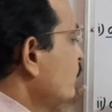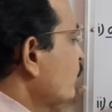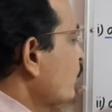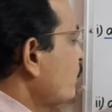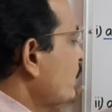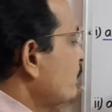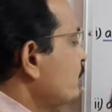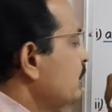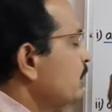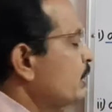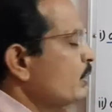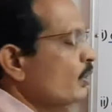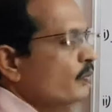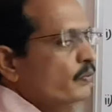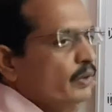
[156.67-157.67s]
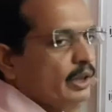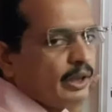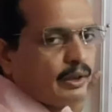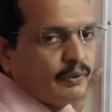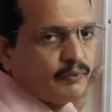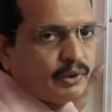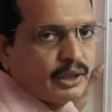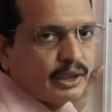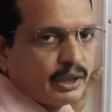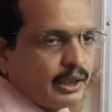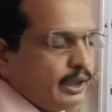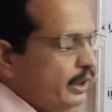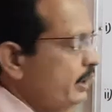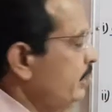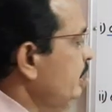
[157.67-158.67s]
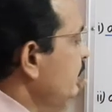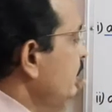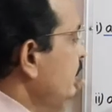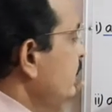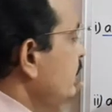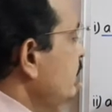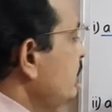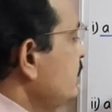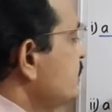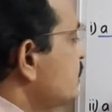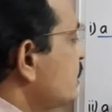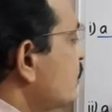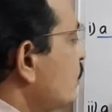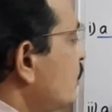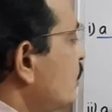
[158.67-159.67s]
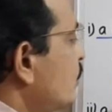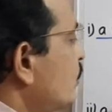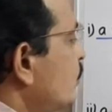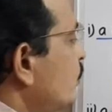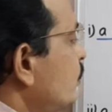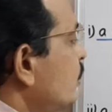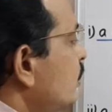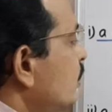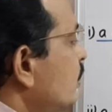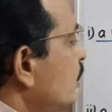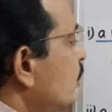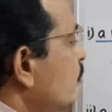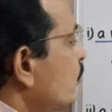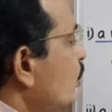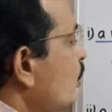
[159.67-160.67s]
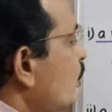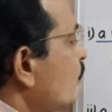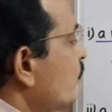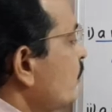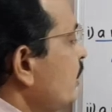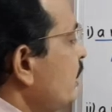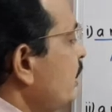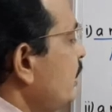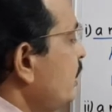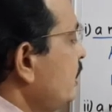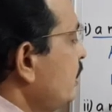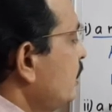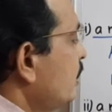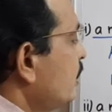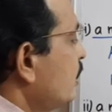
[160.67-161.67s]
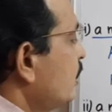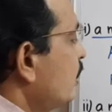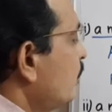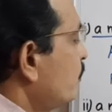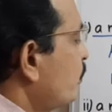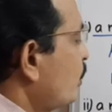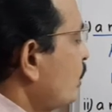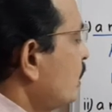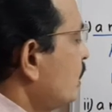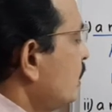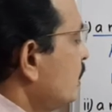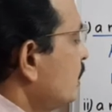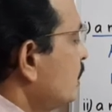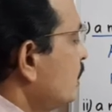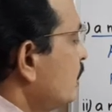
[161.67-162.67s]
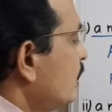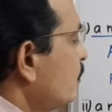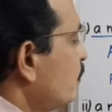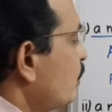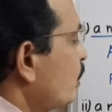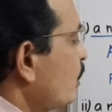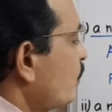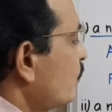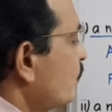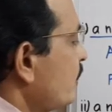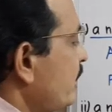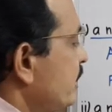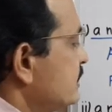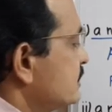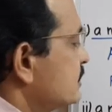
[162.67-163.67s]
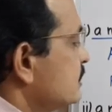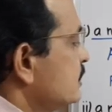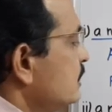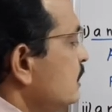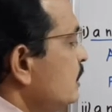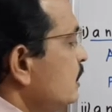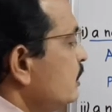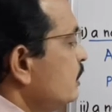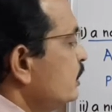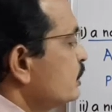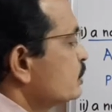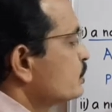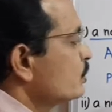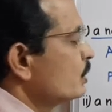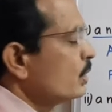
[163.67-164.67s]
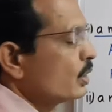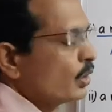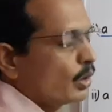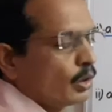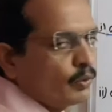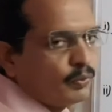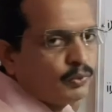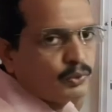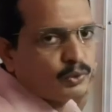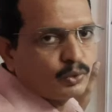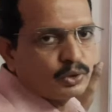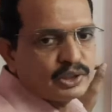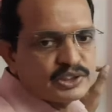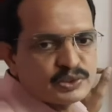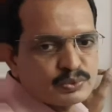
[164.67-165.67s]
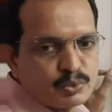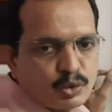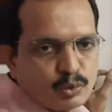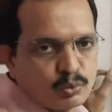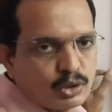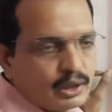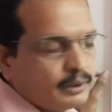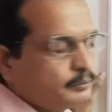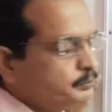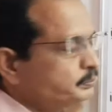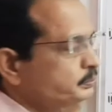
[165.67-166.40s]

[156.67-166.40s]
Probability of event A is equal to number of A upon number of S. Dear student, all of you know this formula.